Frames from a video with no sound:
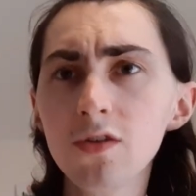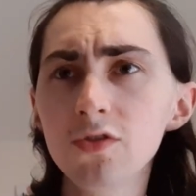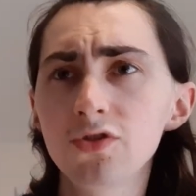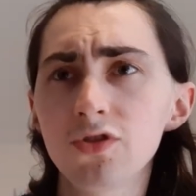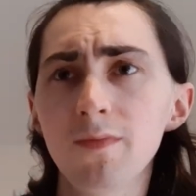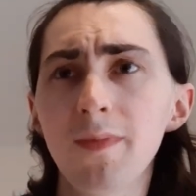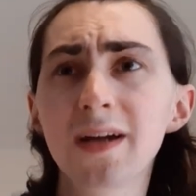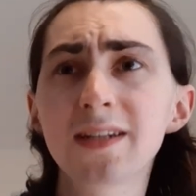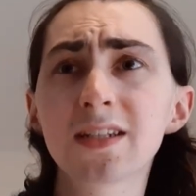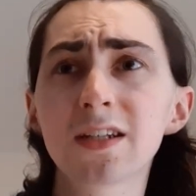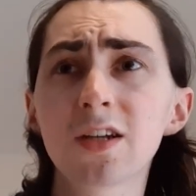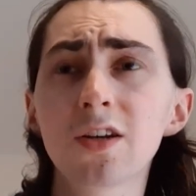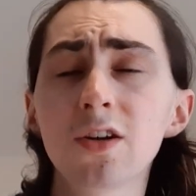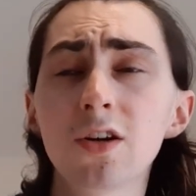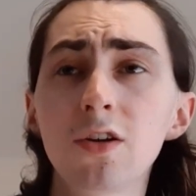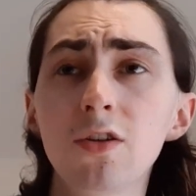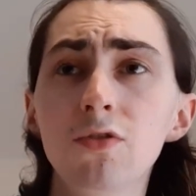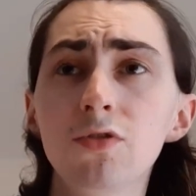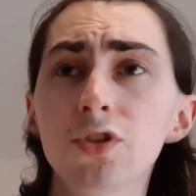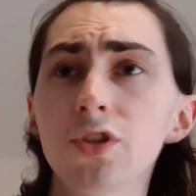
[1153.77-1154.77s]
dramatic
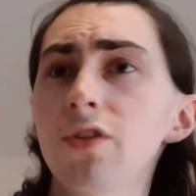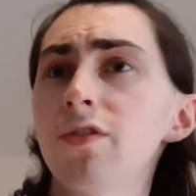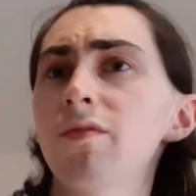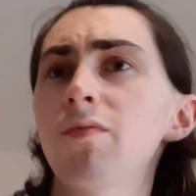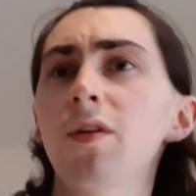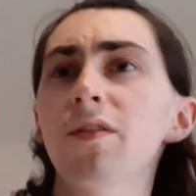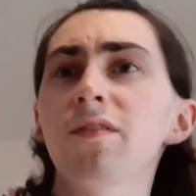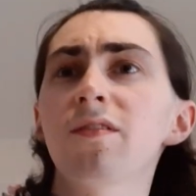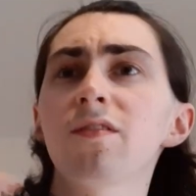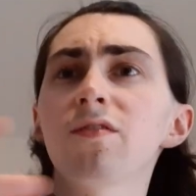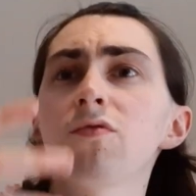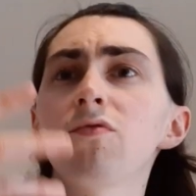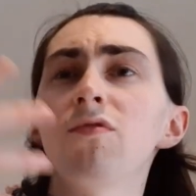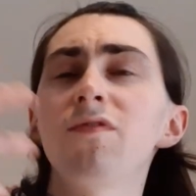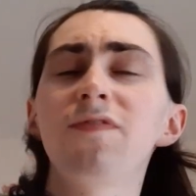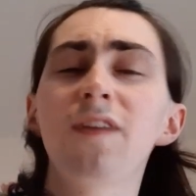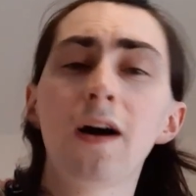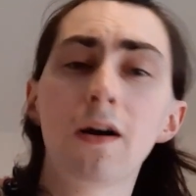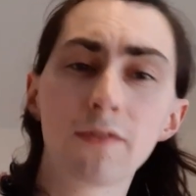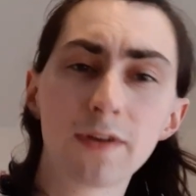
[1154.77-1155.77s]
conclusions, once it's all
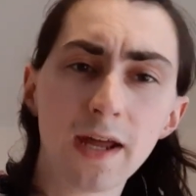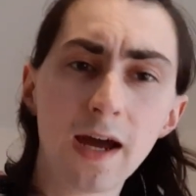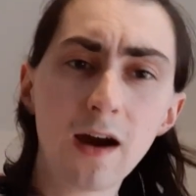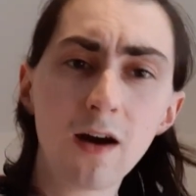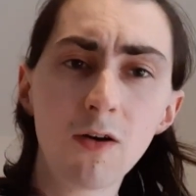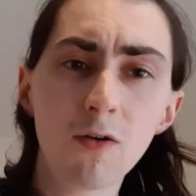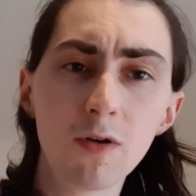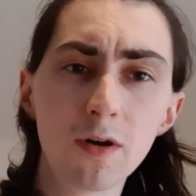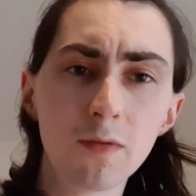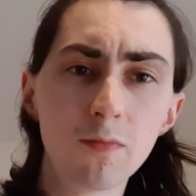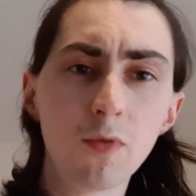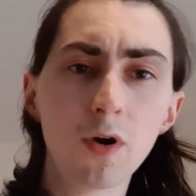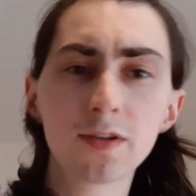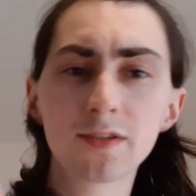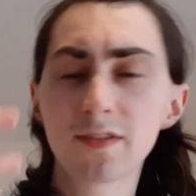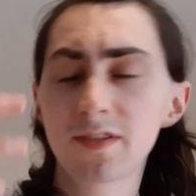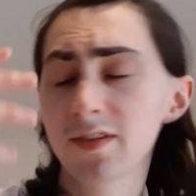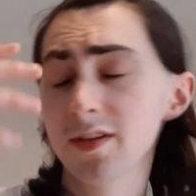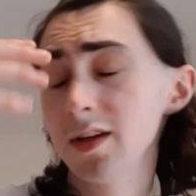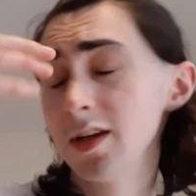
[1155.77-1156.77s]
found out, and
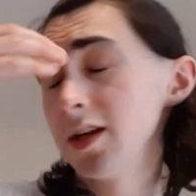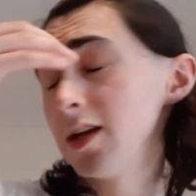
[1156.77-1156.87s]
once